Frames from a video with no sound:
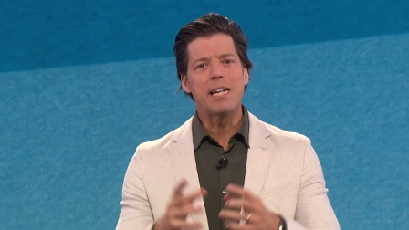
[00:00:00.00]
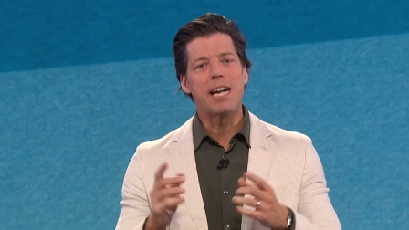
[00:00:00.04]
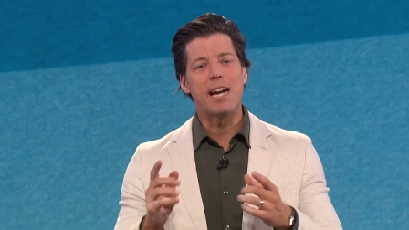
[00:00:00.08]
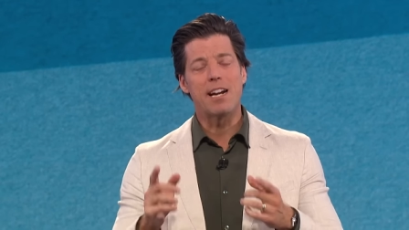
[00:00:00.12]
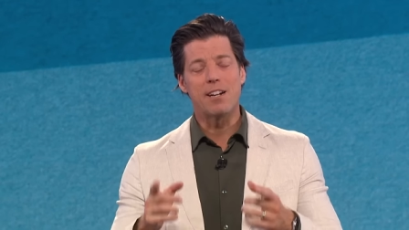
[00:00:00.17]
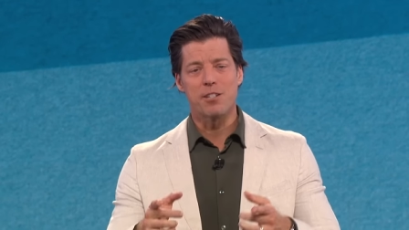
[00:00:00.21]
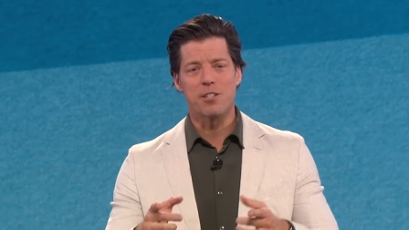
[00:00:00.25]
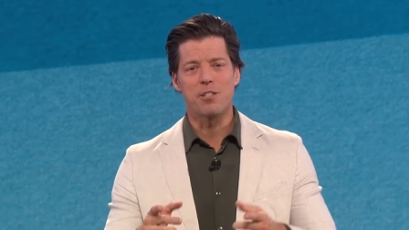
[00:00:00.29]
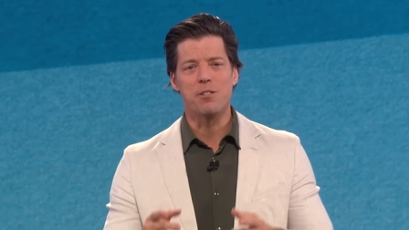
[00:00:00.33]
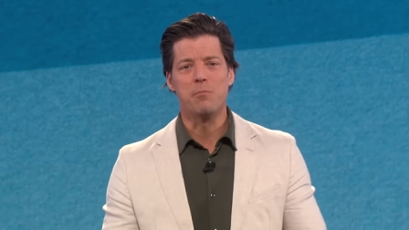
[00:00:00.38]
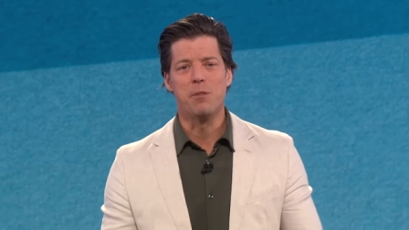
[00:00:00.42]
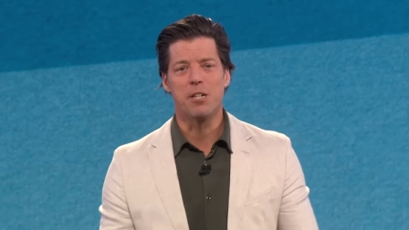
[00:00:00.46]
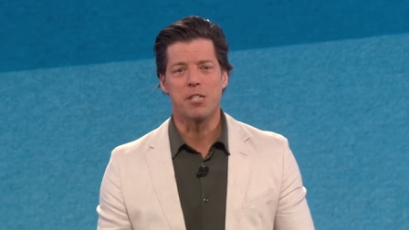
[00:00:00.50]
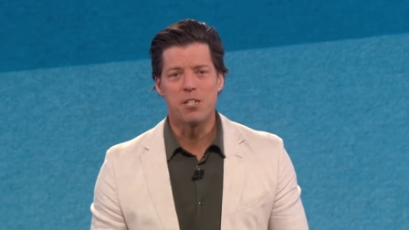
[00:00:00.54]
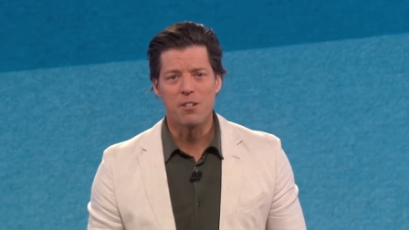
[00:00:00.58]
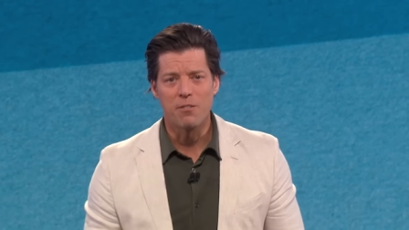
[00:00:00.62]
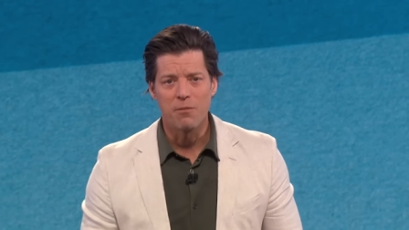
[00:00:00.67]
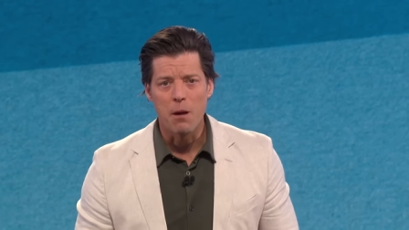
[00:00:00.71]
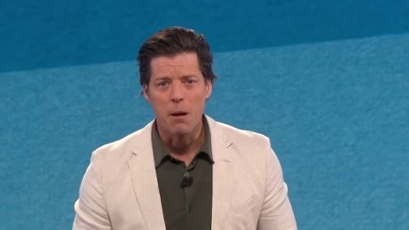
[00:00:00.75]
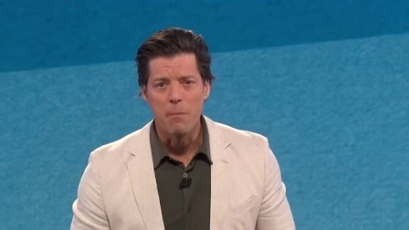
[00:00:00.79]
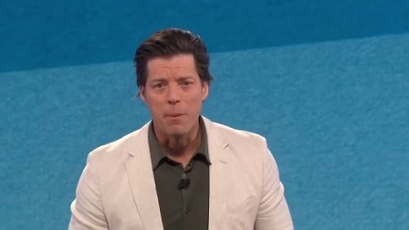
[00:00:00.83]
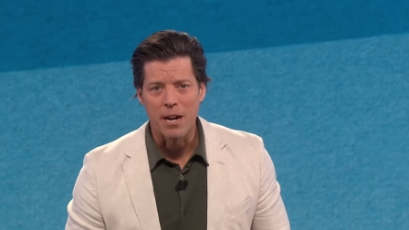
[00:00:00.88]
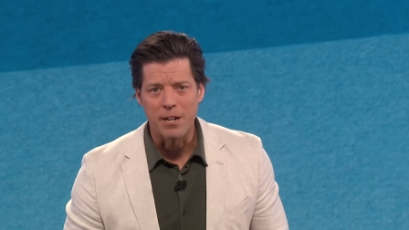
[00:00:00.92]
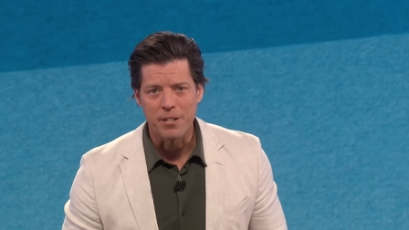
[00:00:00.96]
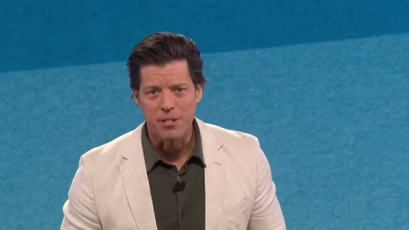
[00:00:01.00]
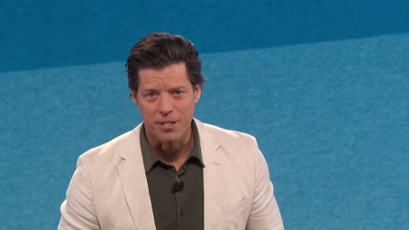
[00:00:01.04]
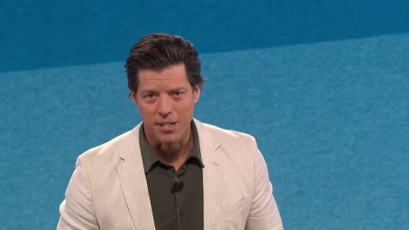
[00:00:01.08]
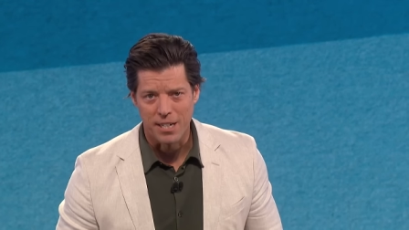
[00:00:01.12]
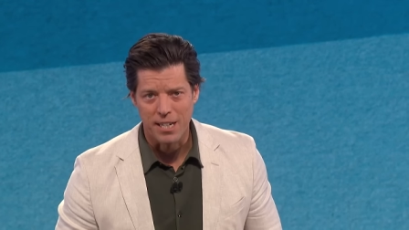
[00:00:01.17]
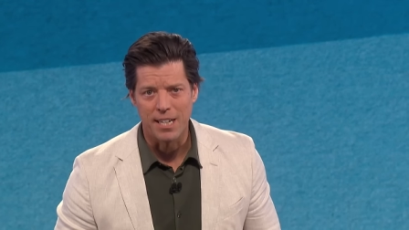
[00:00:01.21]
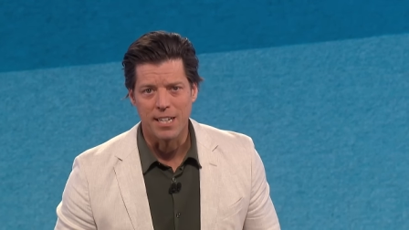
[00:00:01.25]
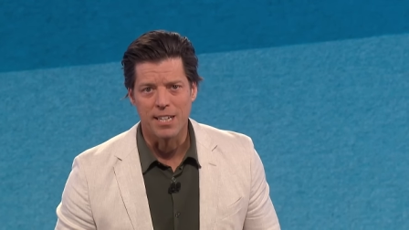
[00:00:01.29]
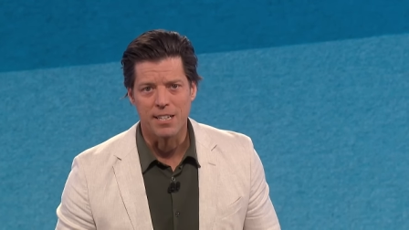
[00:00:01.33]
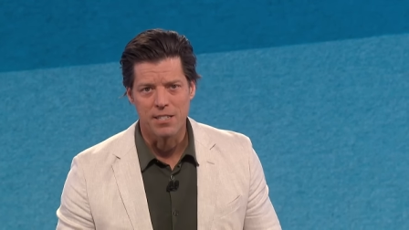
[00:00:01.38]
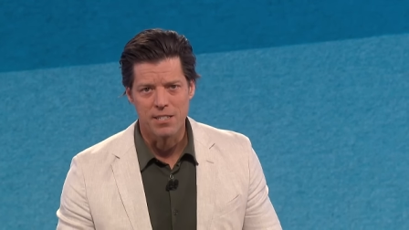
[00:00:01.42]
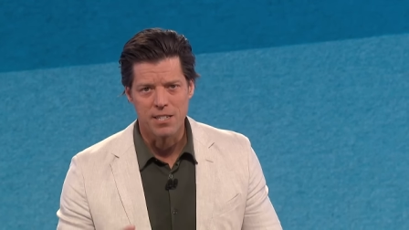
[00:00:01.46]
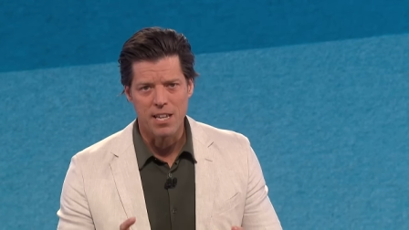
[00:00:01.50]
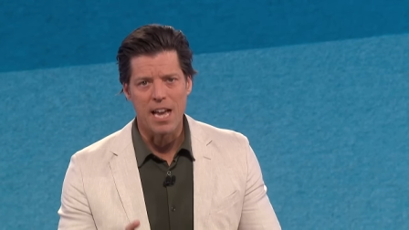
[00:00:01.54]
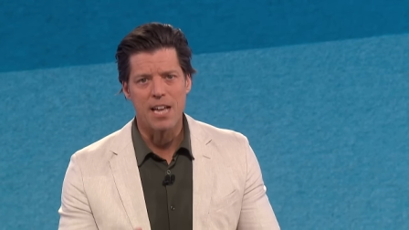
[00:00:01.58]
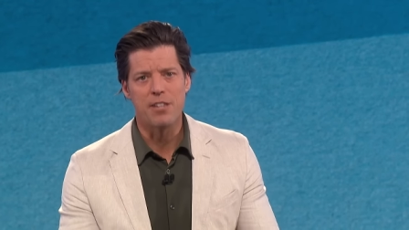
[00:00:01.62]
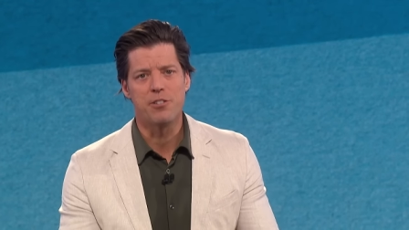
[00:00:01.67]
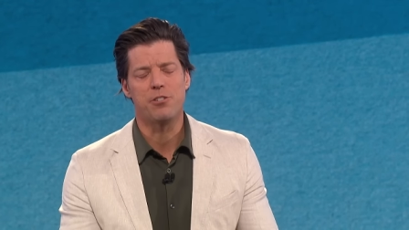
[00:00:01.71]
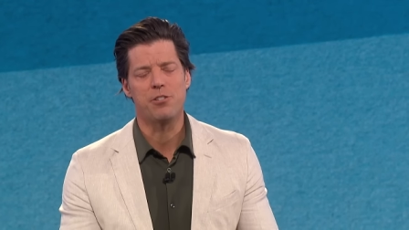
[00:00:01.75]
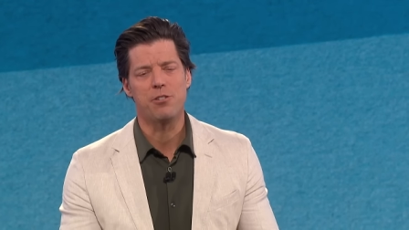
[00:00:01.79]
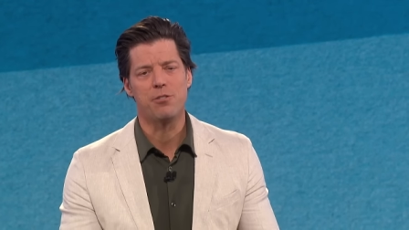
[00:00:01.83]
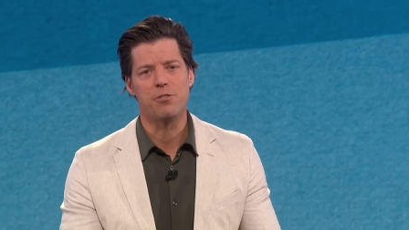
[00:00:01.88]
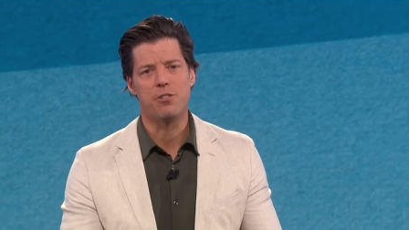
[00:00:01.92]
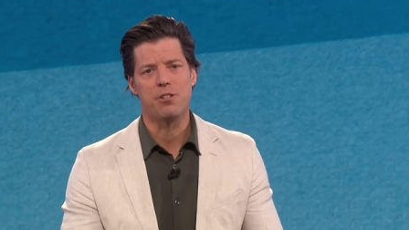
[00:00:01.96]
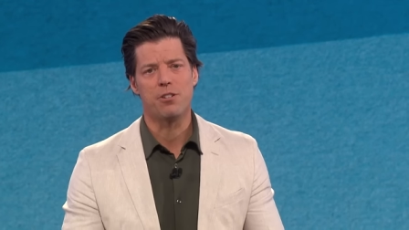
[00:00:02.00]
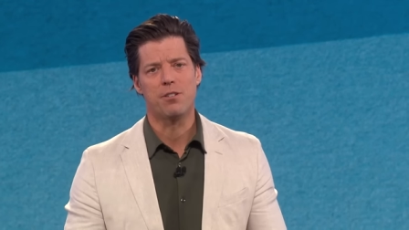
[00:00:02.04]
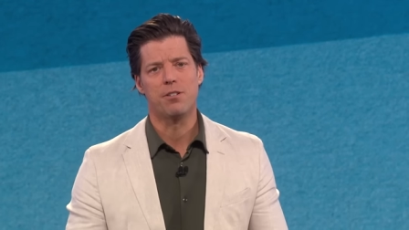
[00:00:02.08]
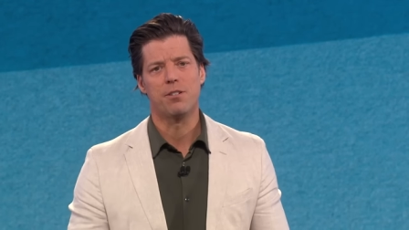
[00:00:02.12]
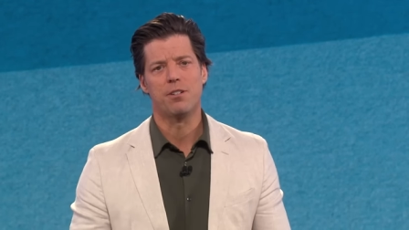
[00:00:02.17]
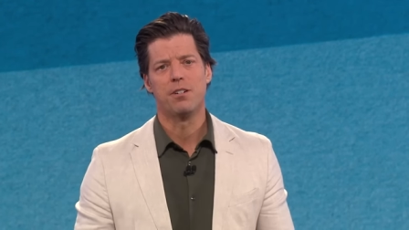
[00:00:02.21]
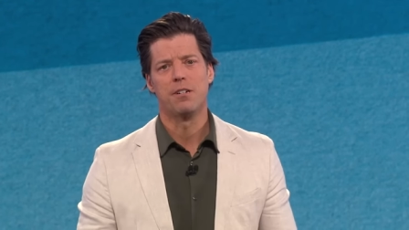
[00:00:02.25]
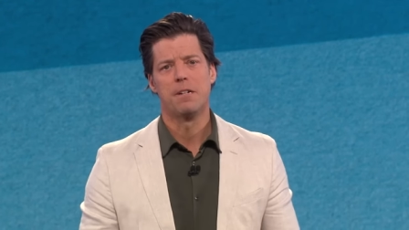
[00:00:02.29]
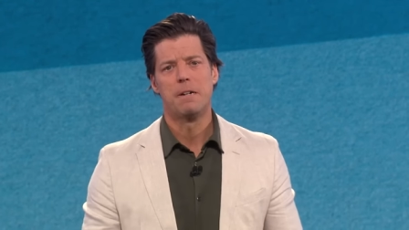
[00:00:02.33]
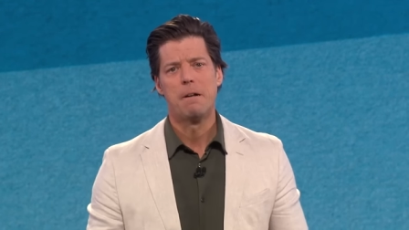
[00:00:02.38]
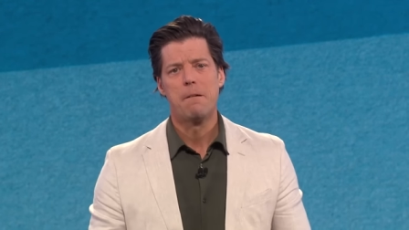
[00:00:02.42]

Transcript: cares as much about your kids as you do.